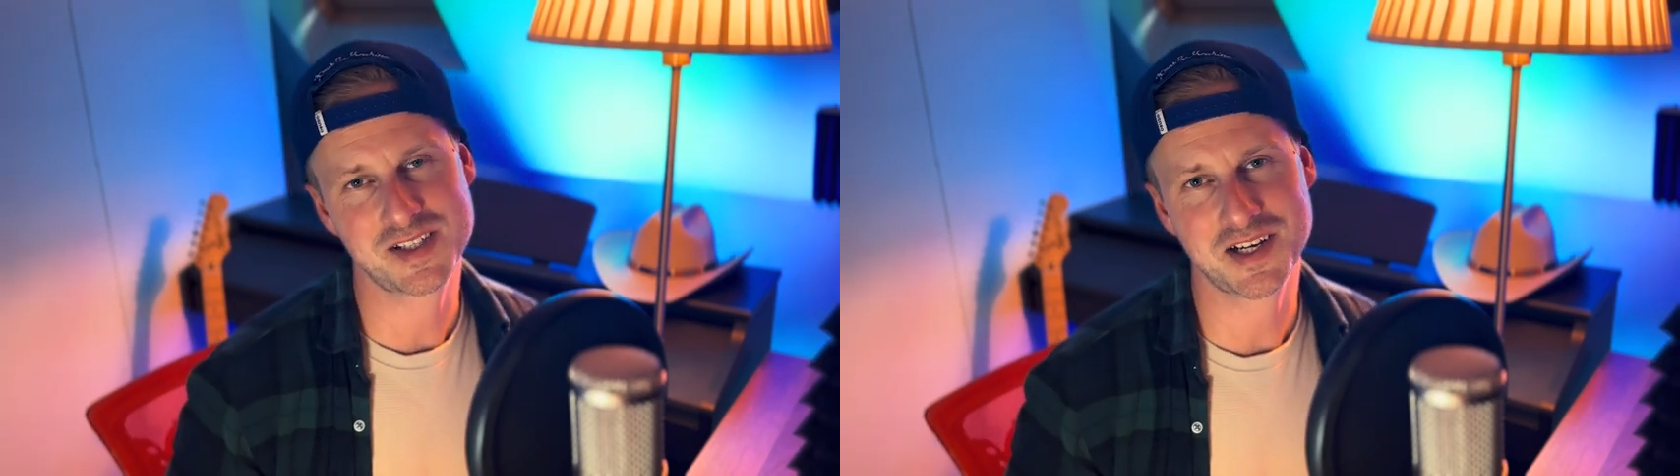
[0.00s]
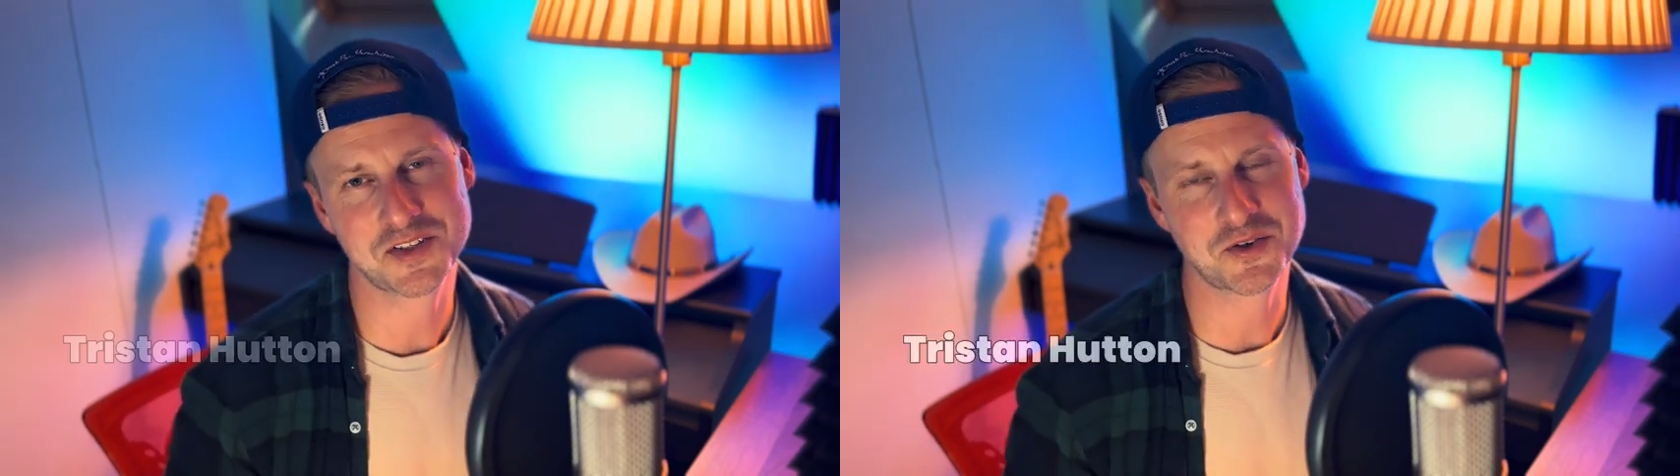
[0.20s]

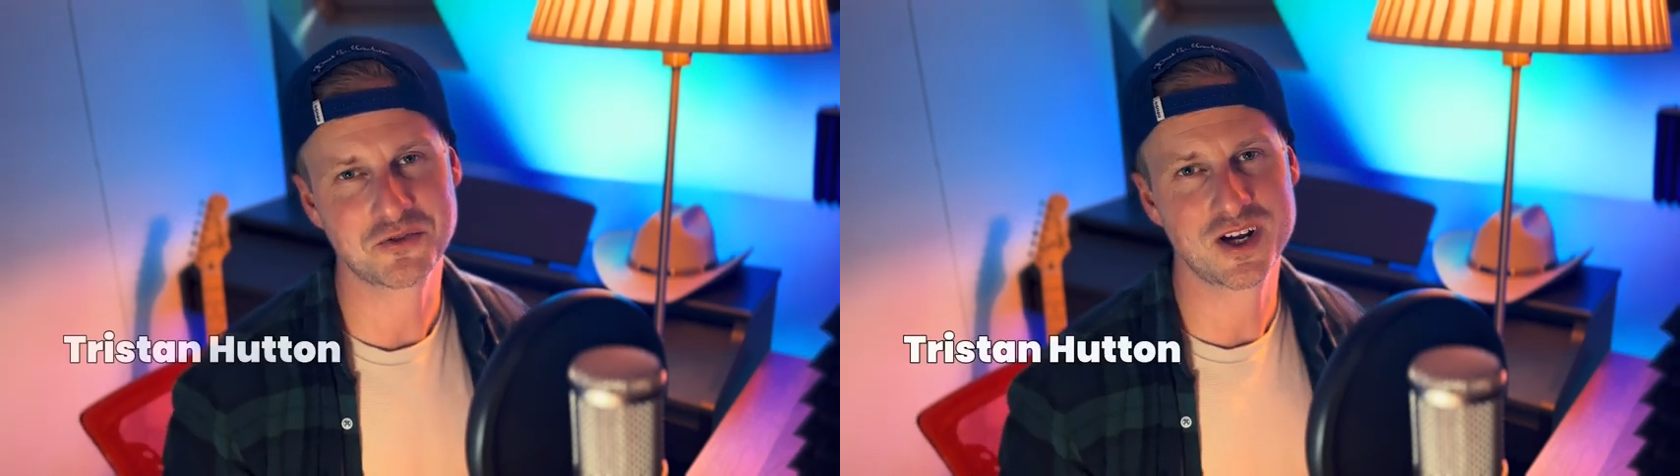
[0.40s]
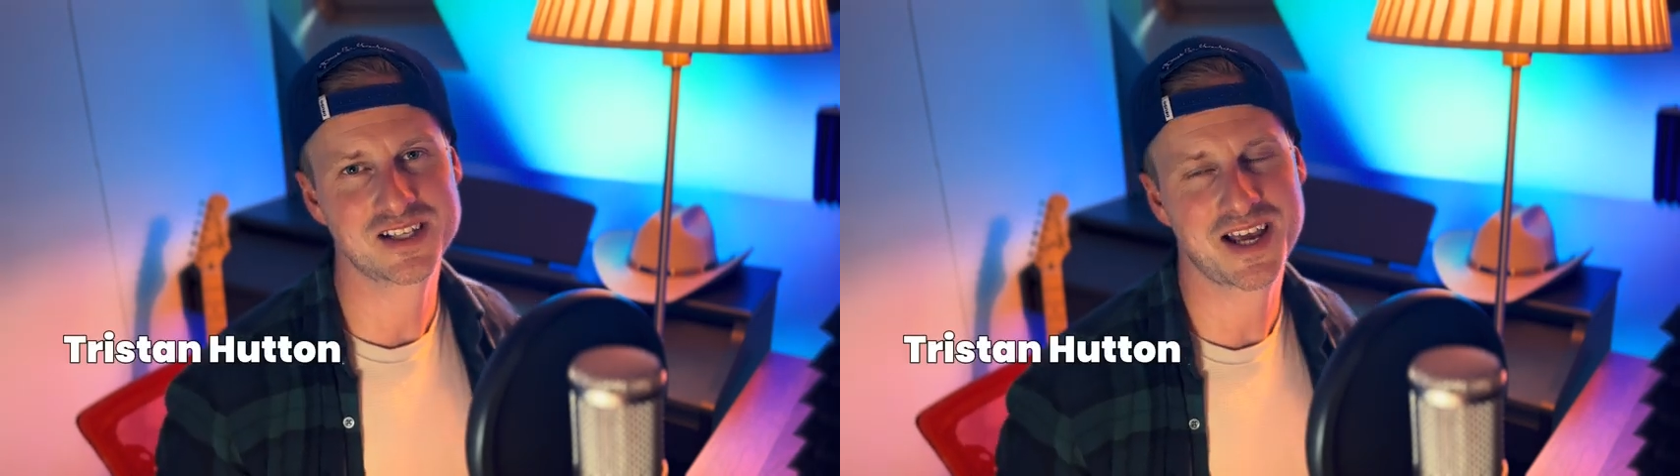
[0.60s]

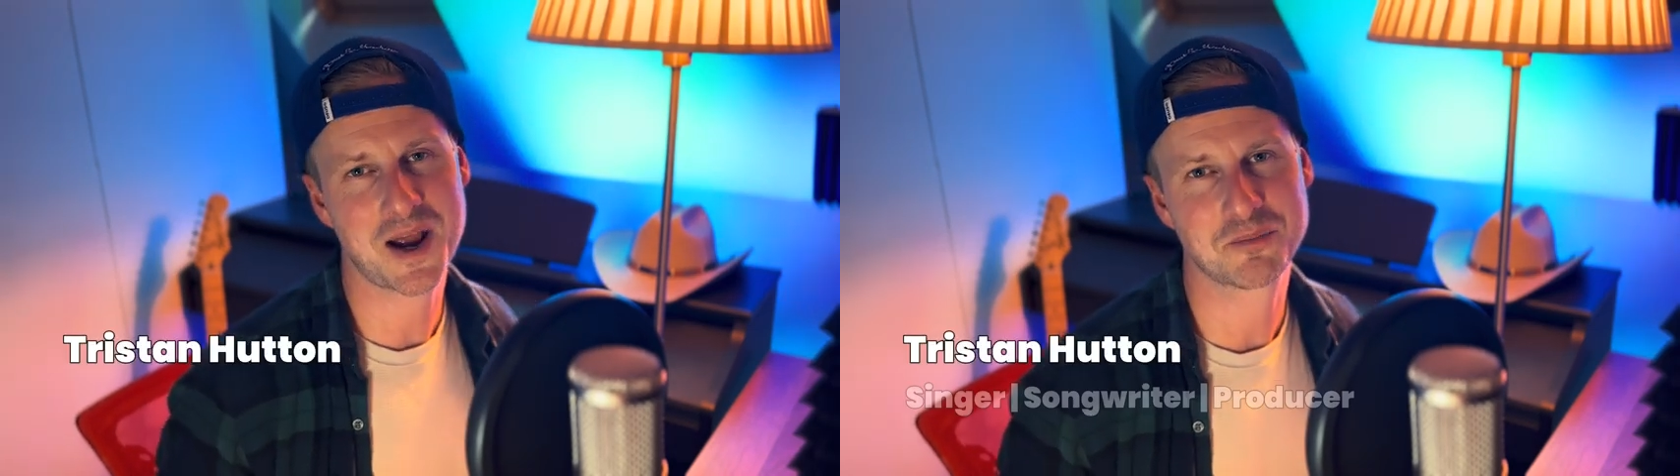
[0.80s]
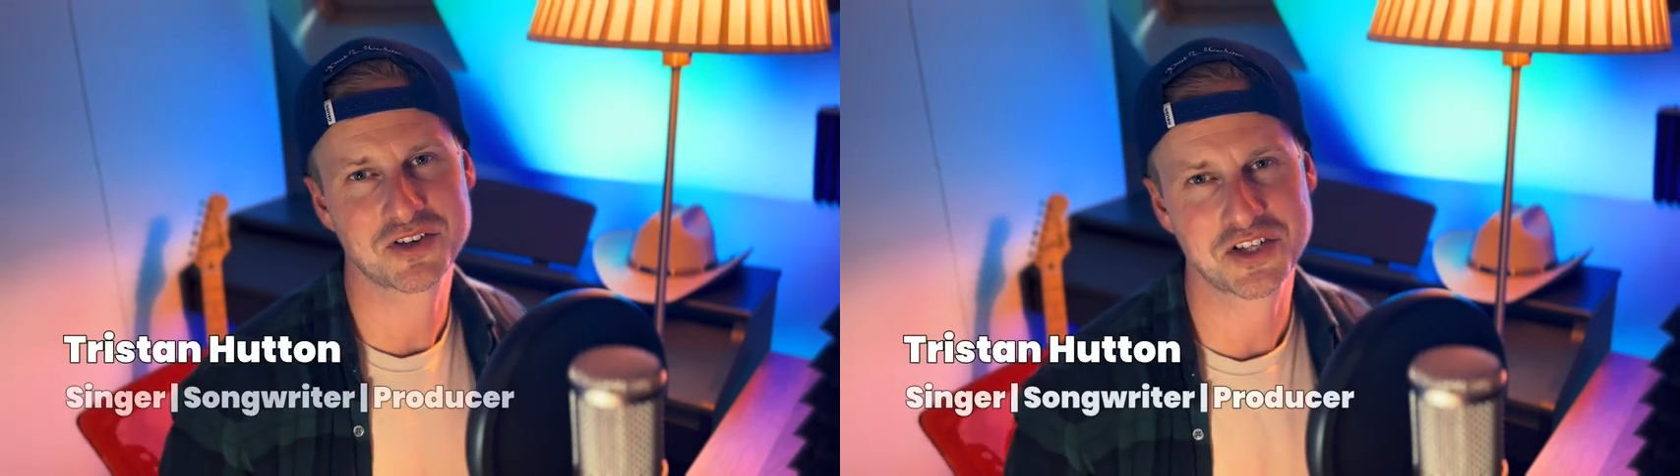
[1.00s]
singer-songwriter
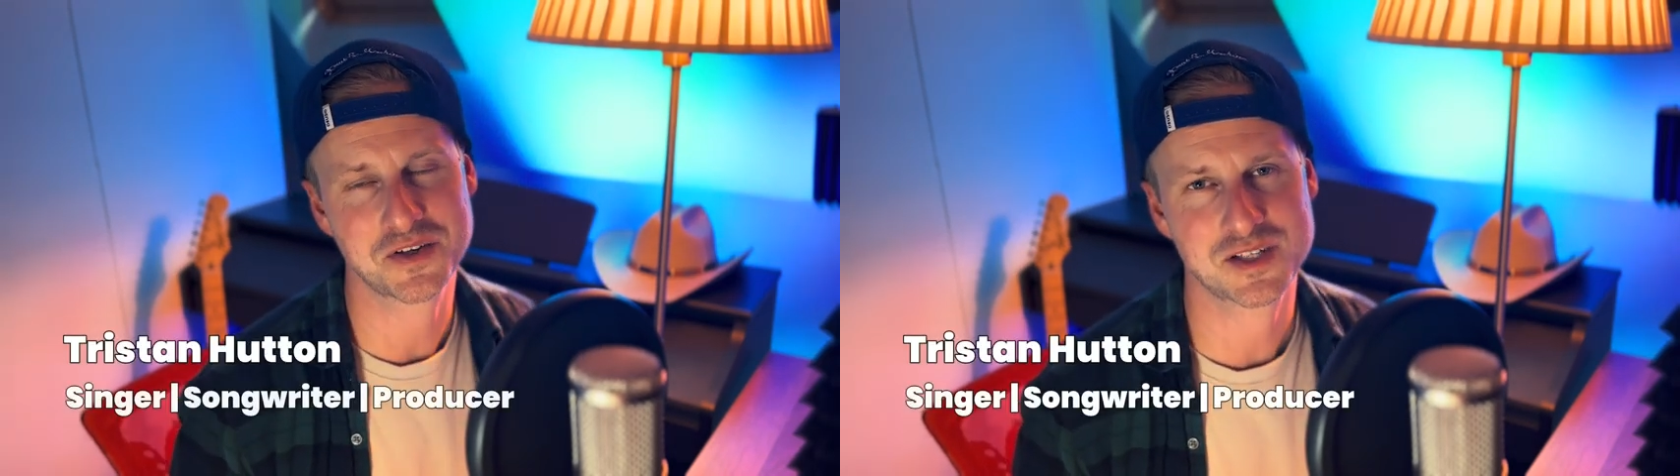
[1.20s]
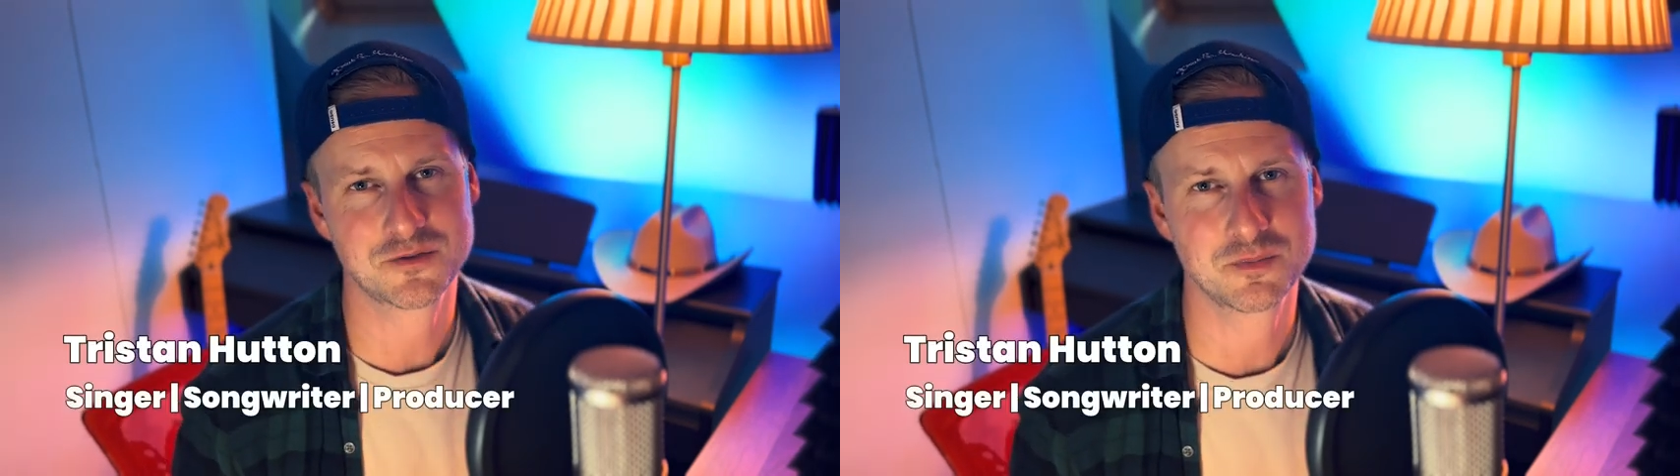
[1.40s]
and
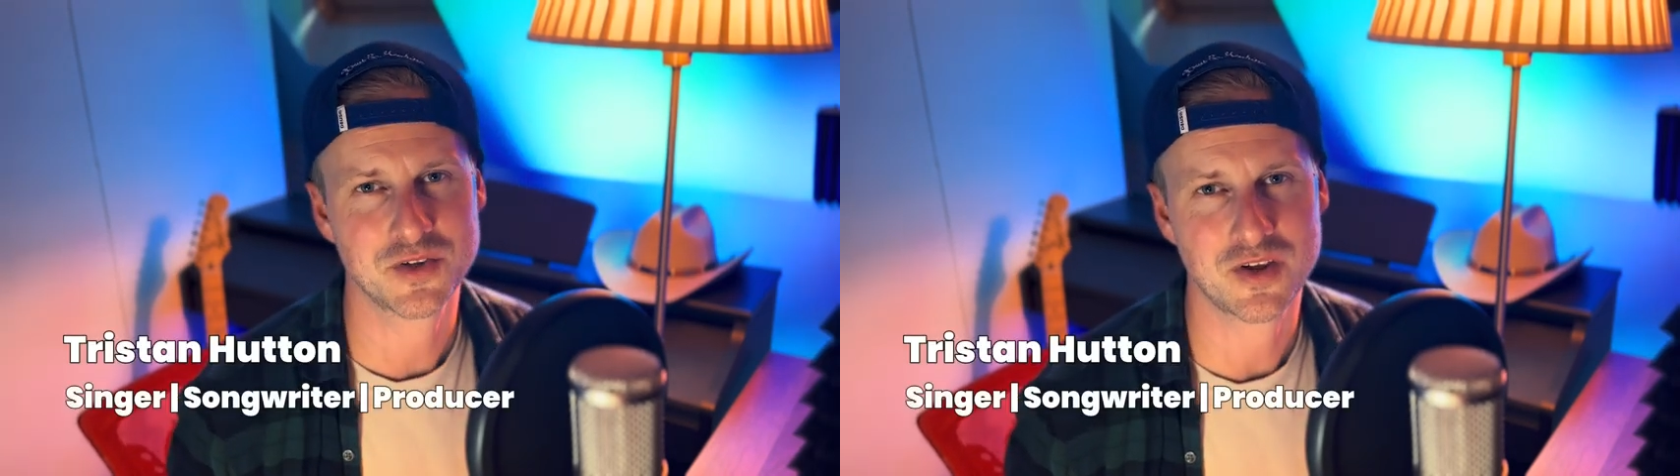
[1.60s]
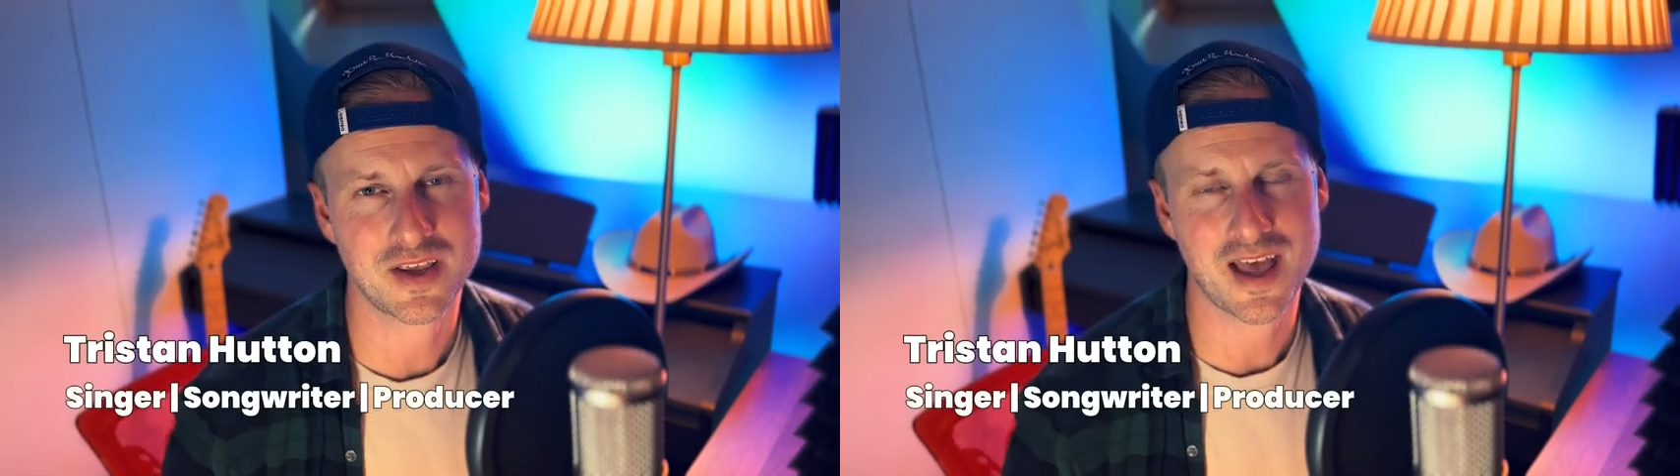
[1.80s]
producer from
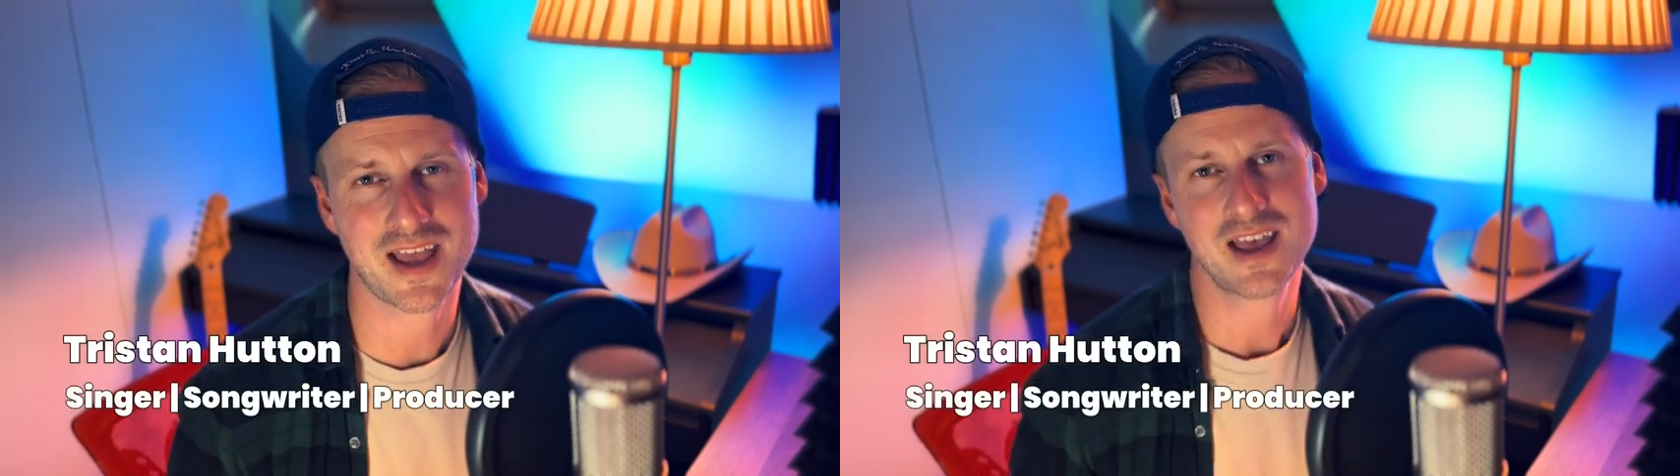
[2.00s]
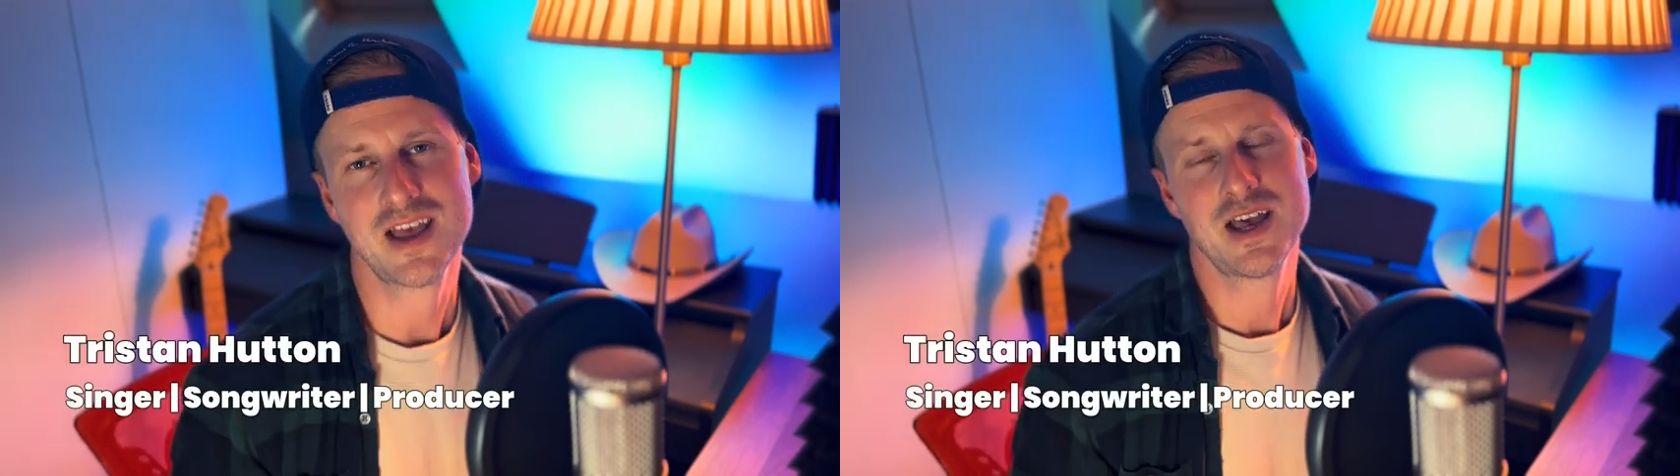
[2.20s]
the UK,